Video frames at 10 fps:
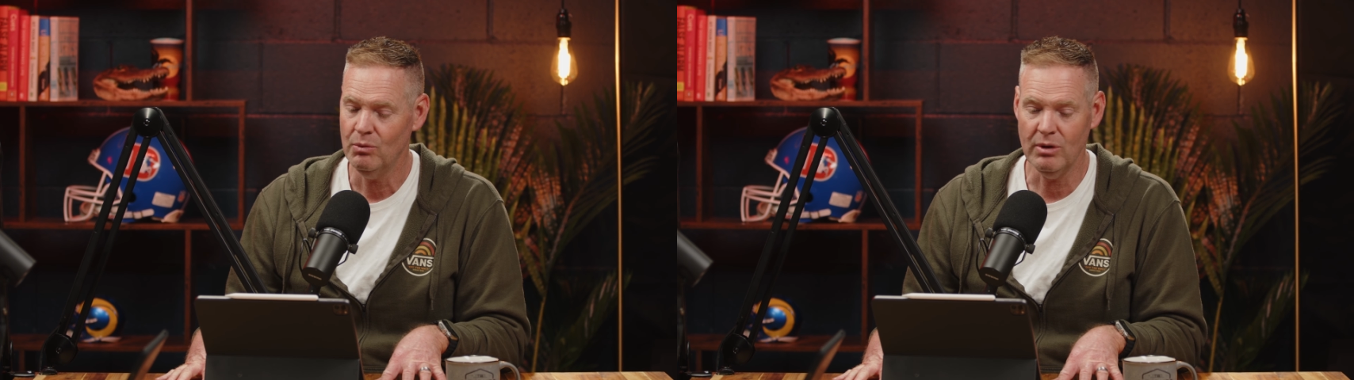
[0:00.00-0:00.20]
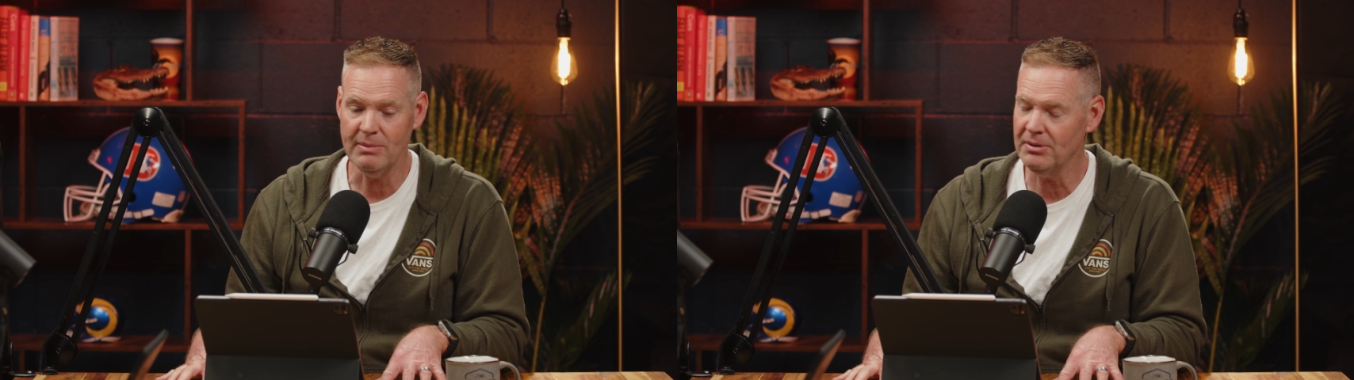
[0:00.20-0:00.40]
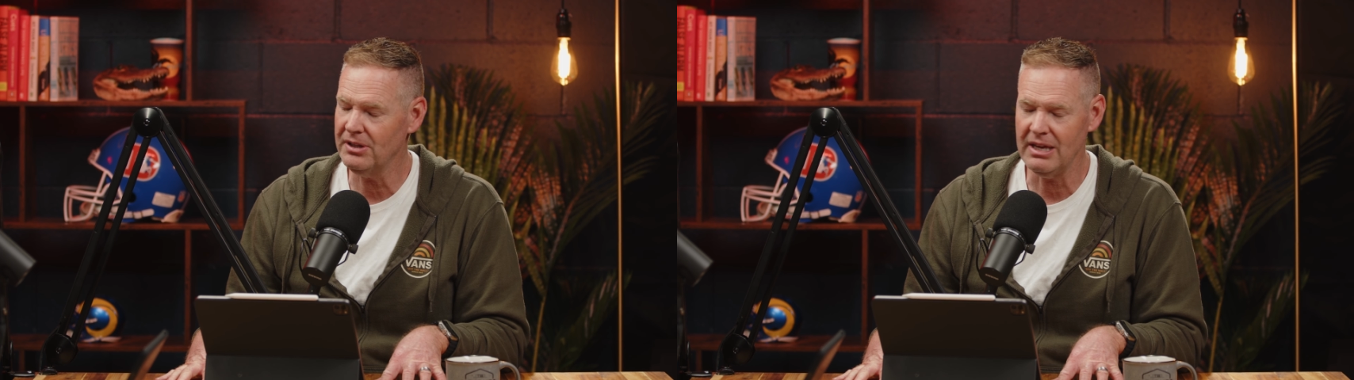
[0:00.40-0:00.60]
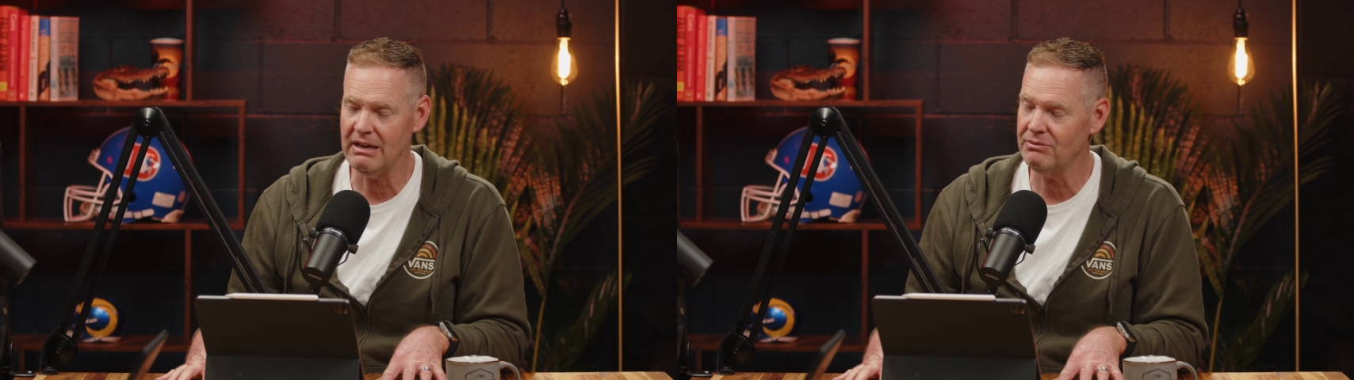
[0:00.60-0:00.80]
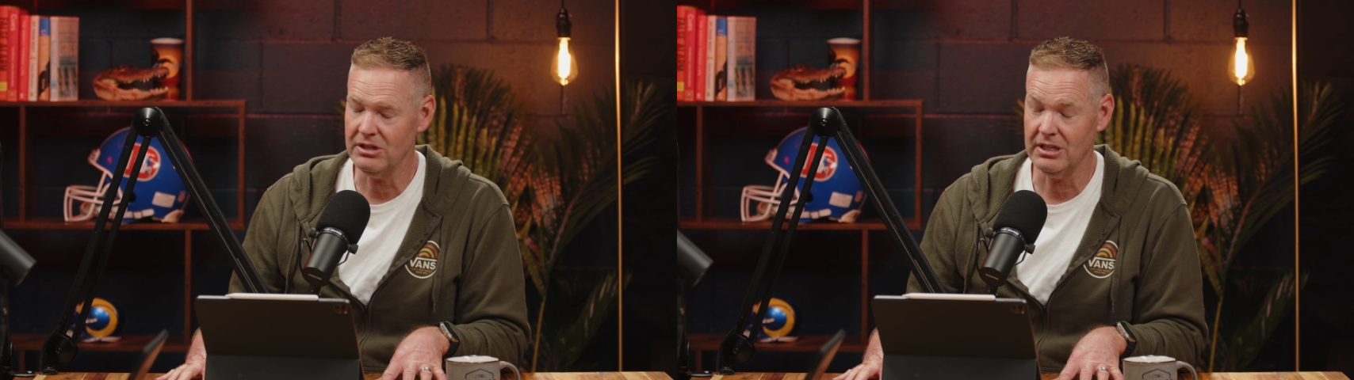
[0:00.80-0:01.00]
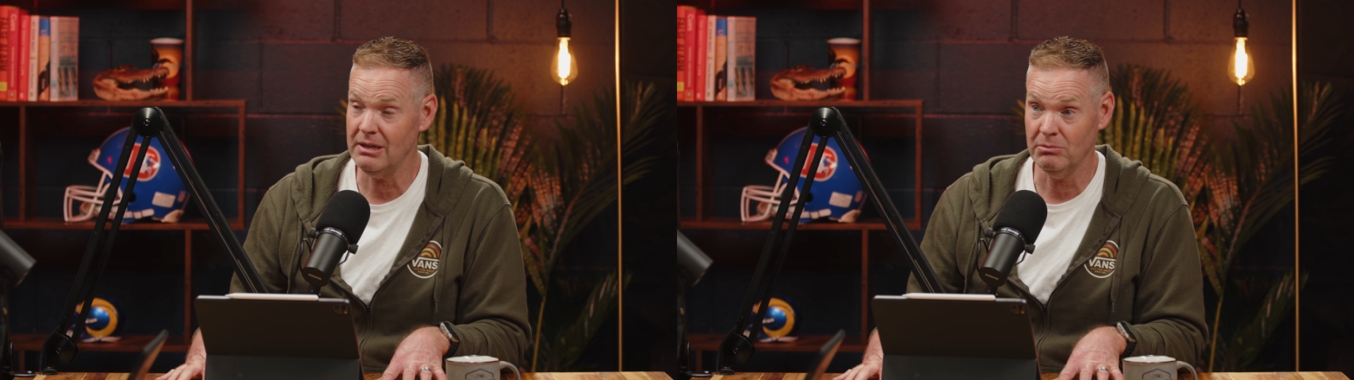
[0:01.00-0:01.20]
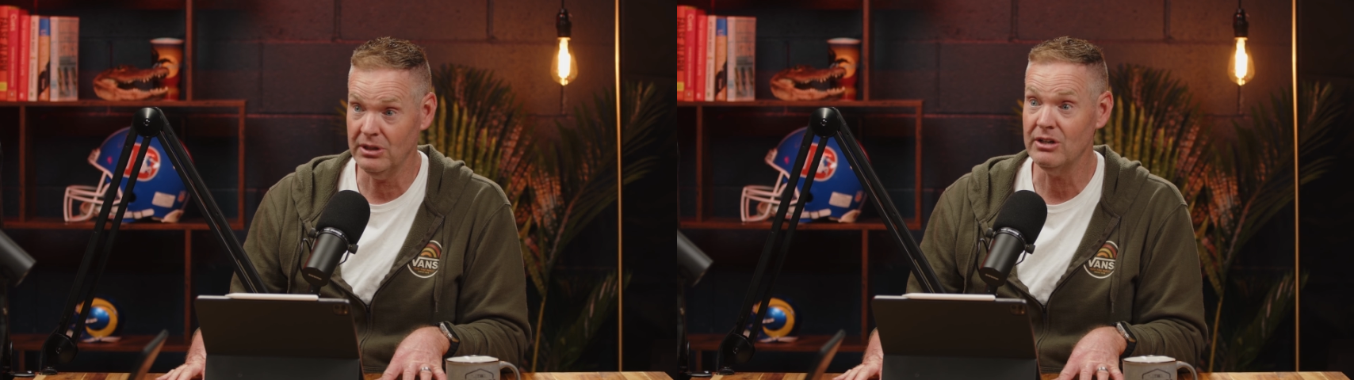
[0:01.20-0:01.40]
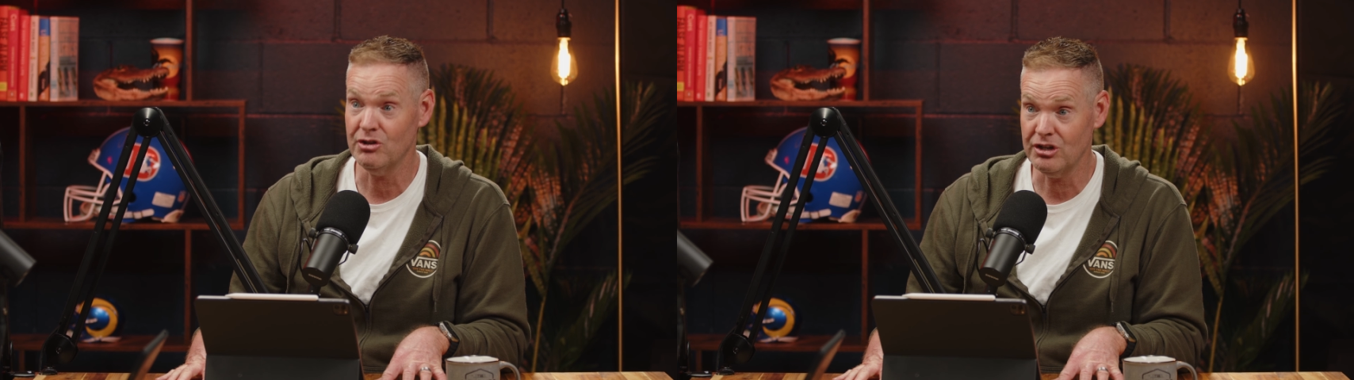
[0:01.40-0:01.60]
we believe in team
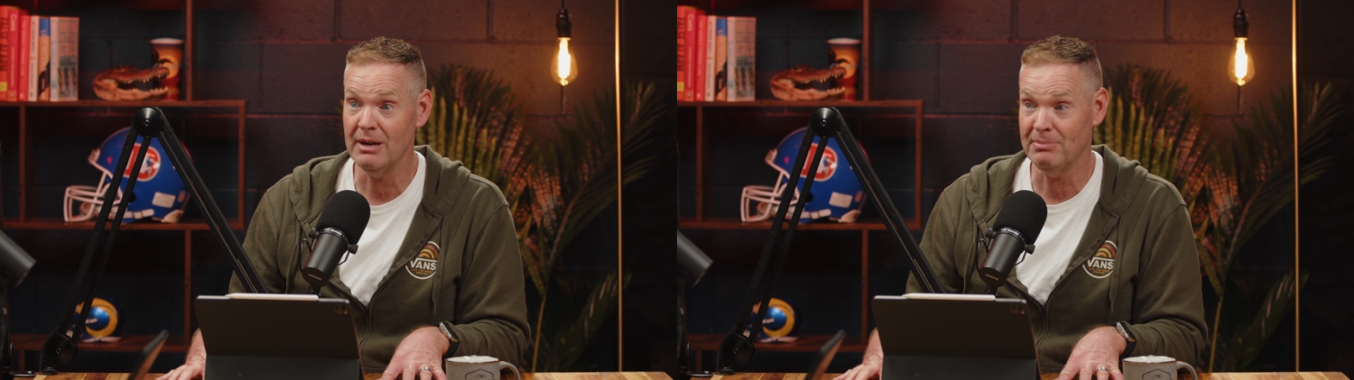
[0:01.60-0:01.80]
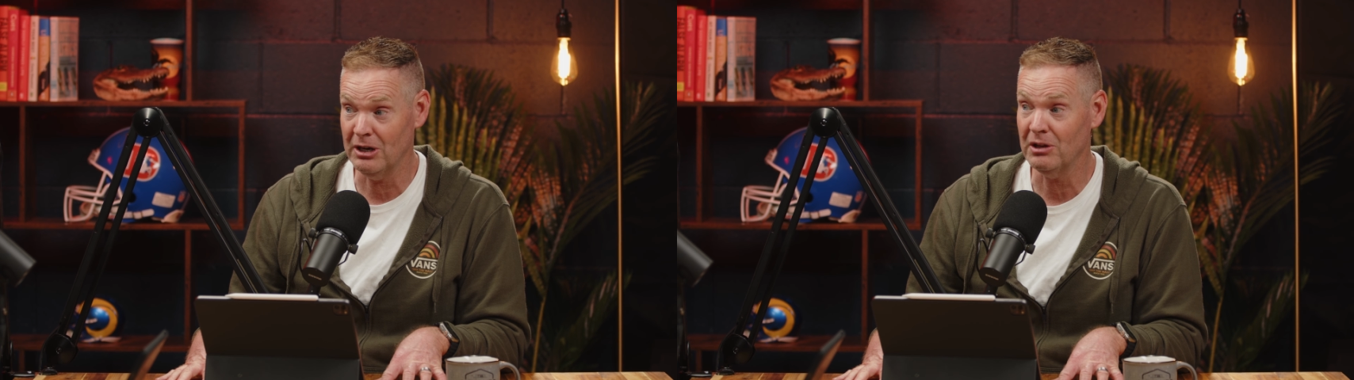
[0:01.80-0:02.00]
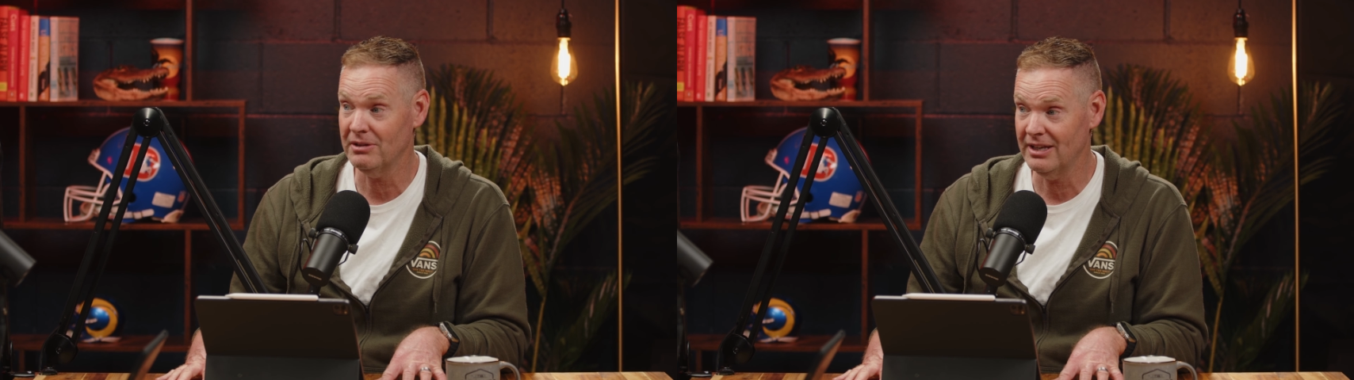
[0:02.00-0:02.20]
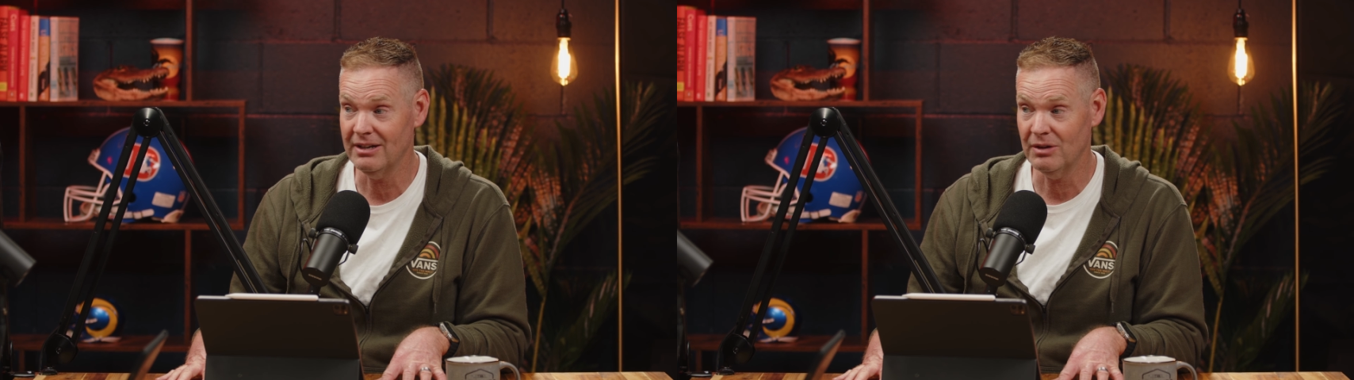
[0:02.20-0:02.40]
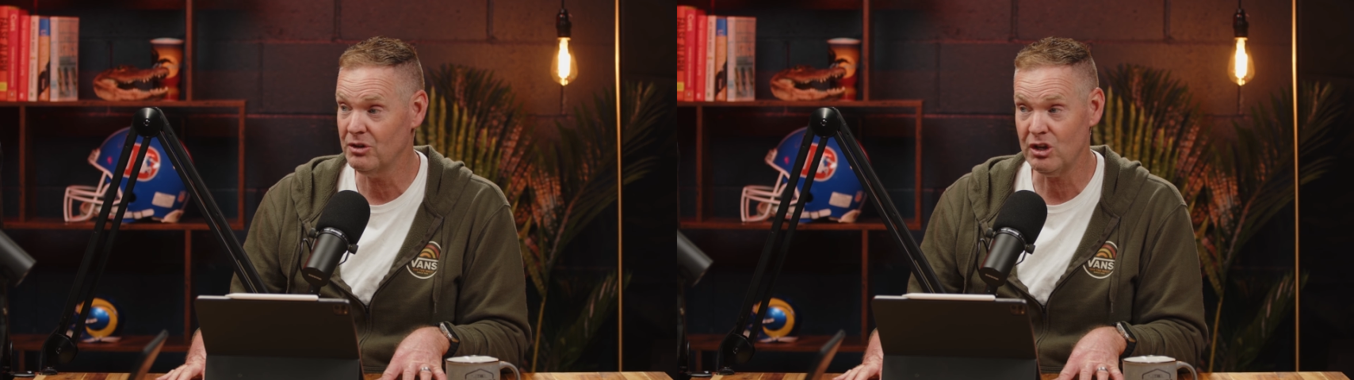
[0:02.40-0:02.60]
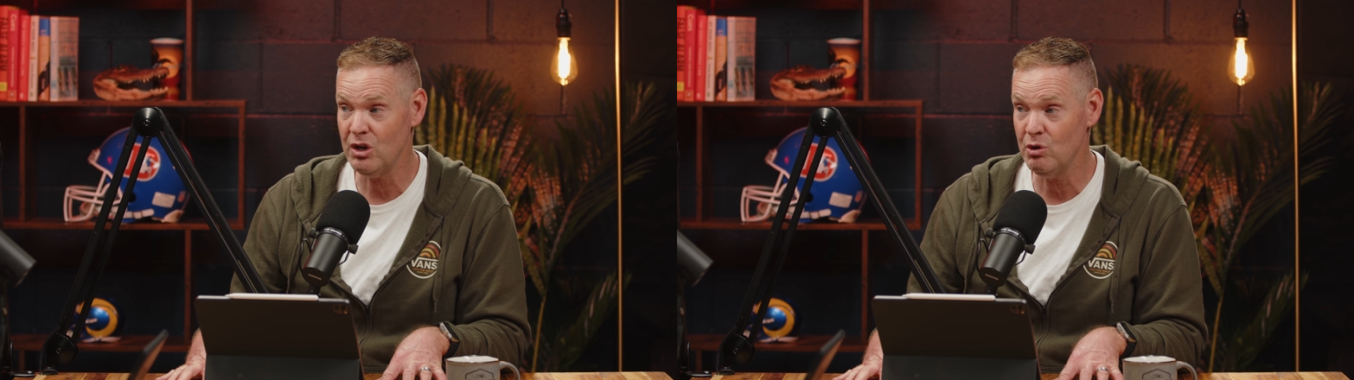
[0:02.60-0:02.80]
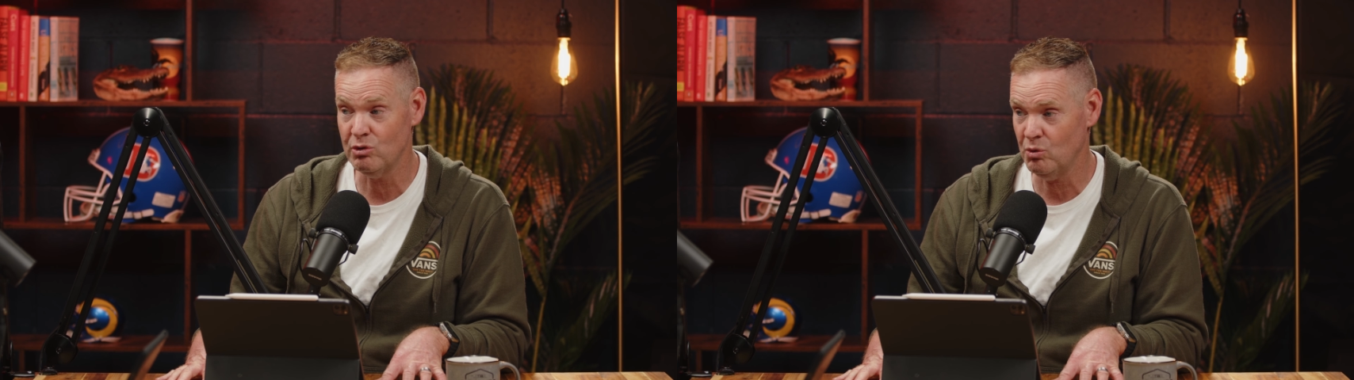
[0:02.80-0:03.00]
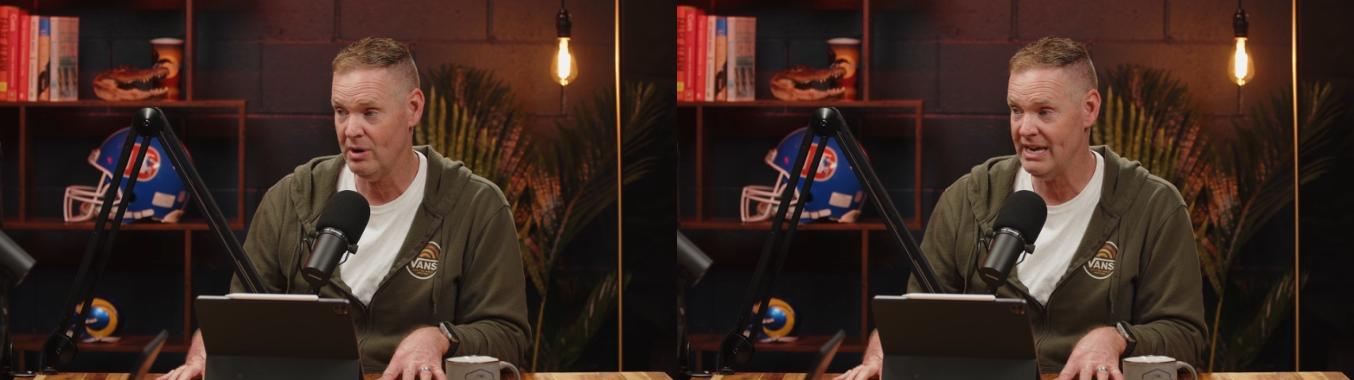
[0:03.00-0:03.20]
leadership in a, in a
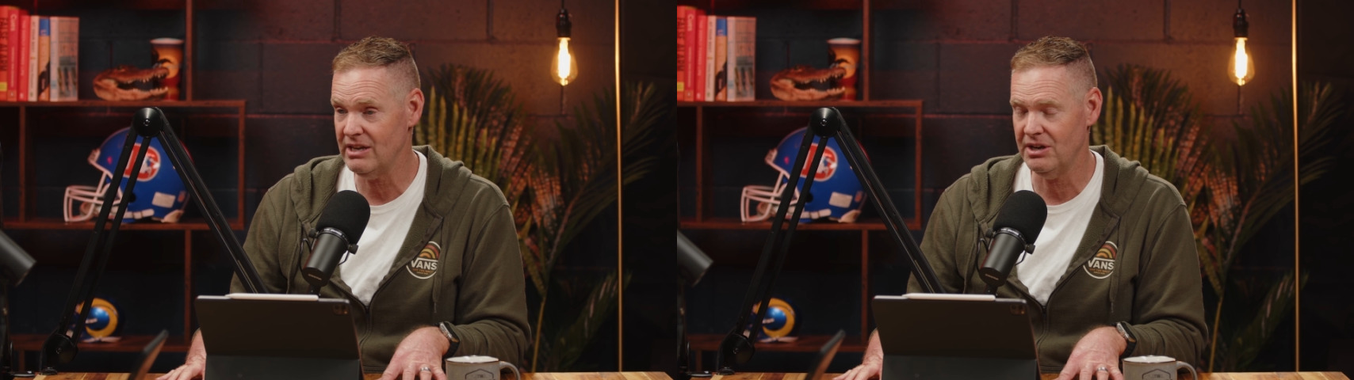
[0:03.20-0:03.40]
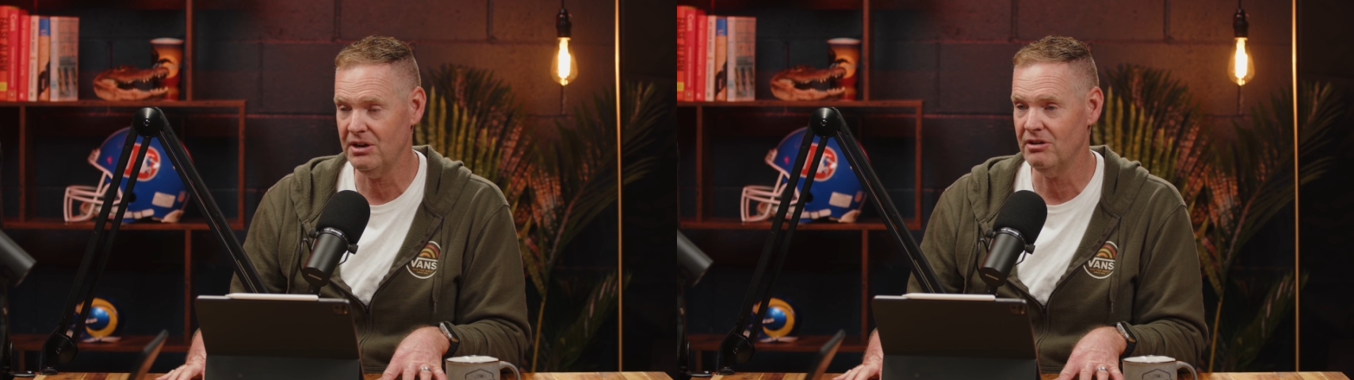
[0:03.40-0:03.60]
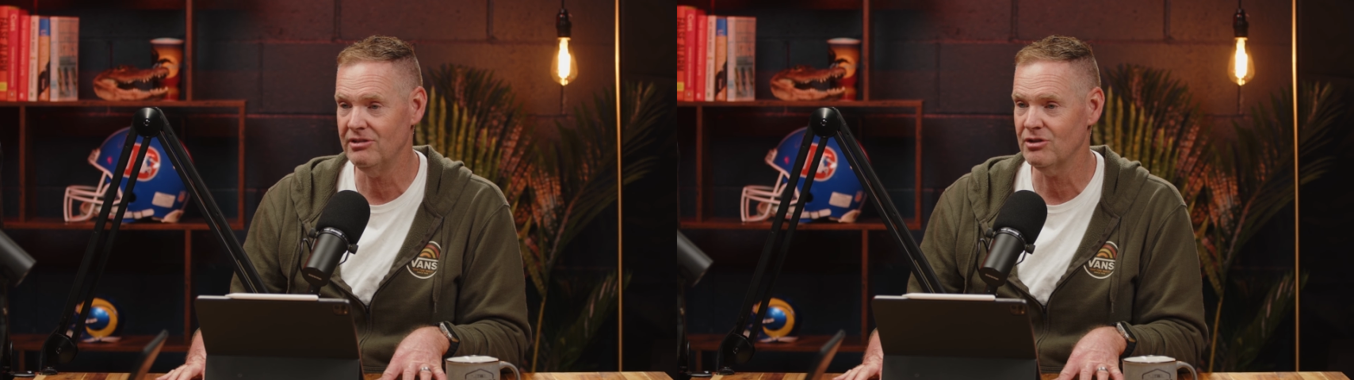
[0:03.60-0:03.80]
huge way here.